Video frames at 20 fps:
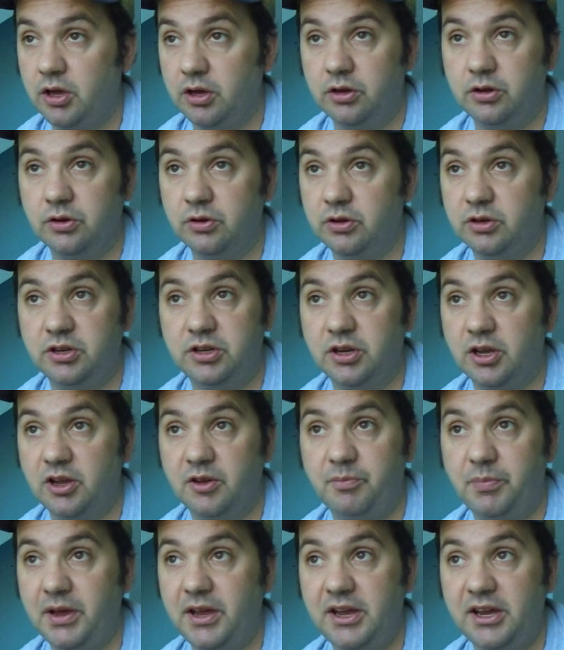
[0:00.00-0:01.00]
Good
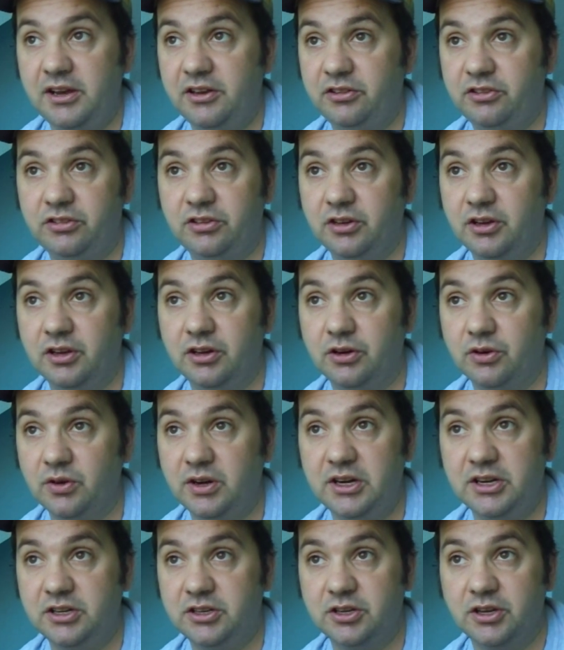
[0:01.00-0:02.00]
pace,
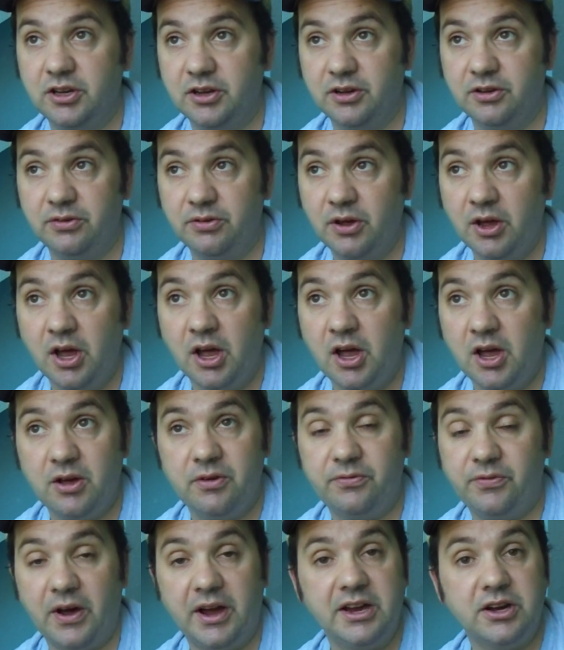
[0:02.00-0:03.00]
great
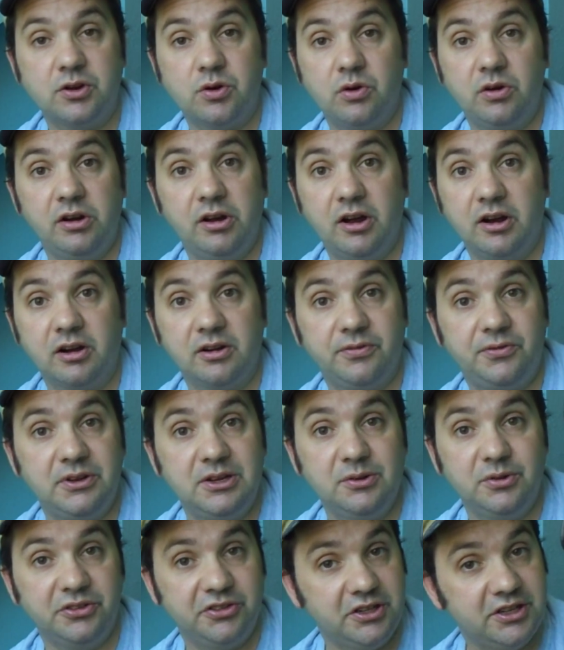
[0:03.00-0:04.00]
fight choreography.
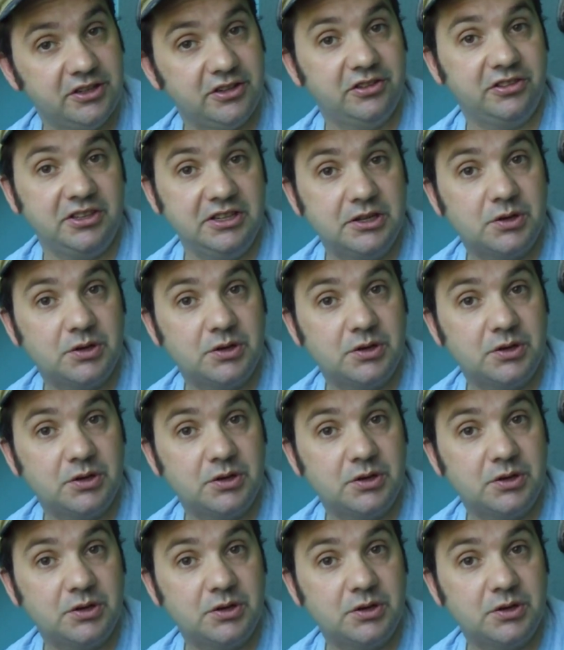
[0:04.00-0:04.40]
It was neat to see